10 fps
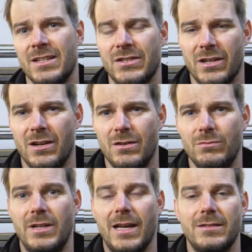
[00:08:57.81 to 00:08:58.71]

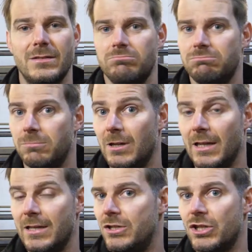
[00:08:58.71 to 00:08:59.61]
so that,
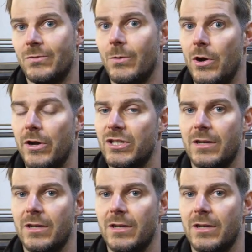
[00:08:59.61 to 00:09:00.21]
it just works.